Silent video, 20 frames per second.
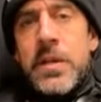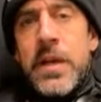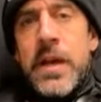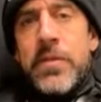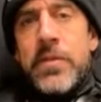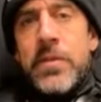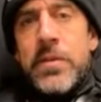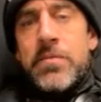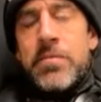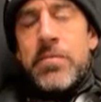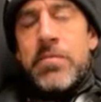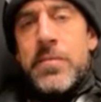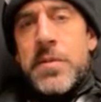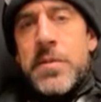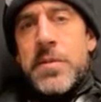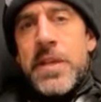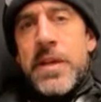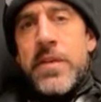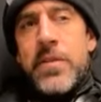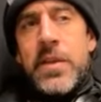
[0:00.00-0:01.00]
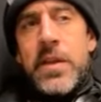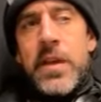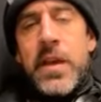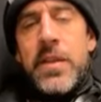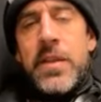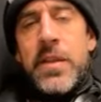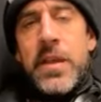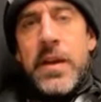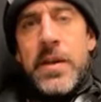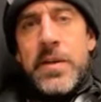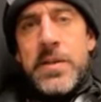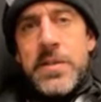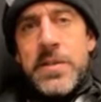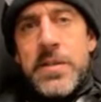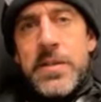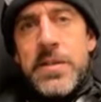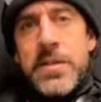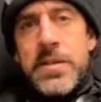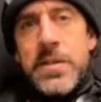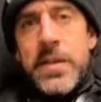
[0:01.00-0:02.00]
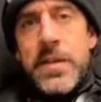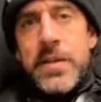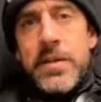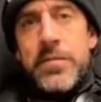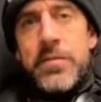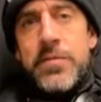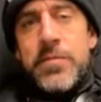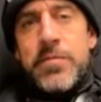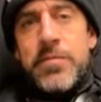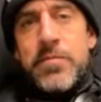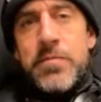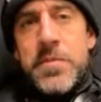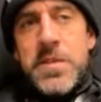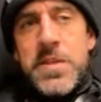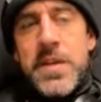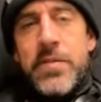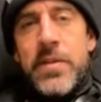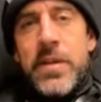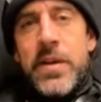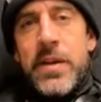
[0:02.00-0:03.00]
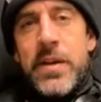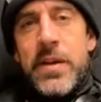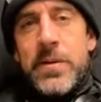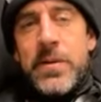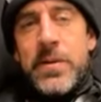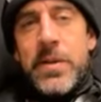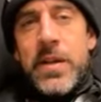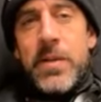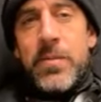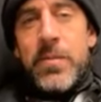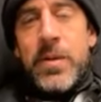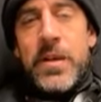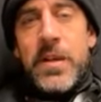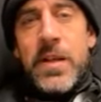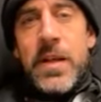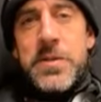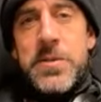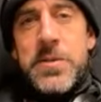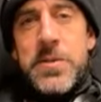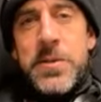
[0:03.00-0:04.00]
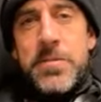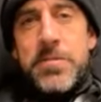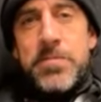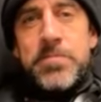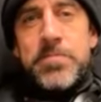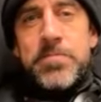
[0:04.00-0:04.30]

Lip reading: having 78,000 instead of 7,800 like we did last year.